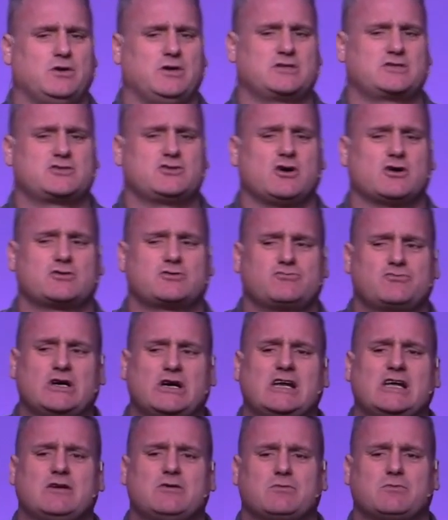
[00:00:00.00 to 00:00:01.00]
But it's not
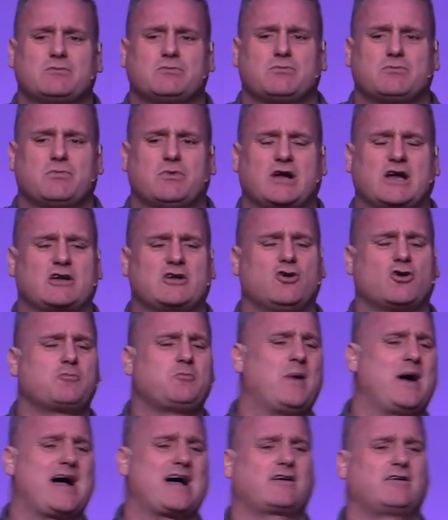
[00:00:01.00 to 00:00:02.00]
really, when I
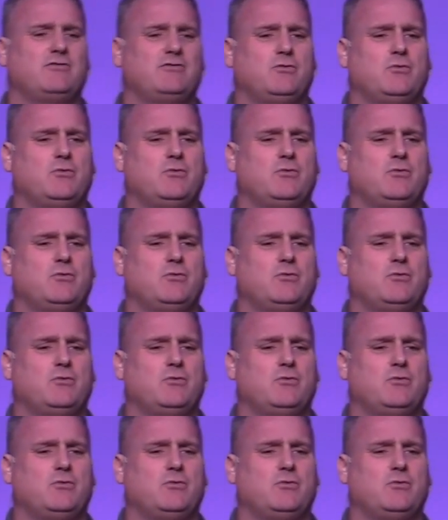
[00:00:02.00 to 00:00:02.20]
look back,